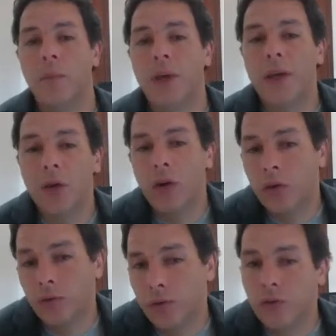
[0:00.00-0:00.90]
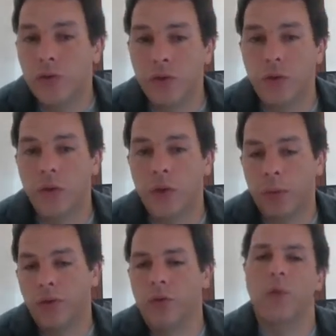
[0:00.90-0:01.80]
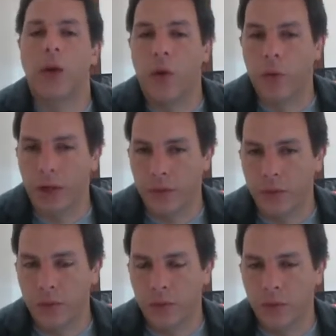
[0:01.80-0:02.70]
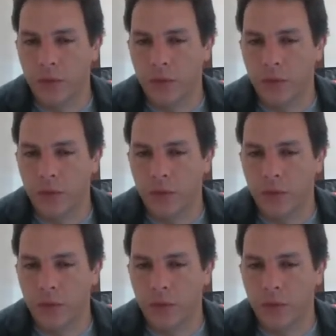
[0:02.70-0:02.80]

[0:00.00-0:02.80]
beyond the possible outcomes.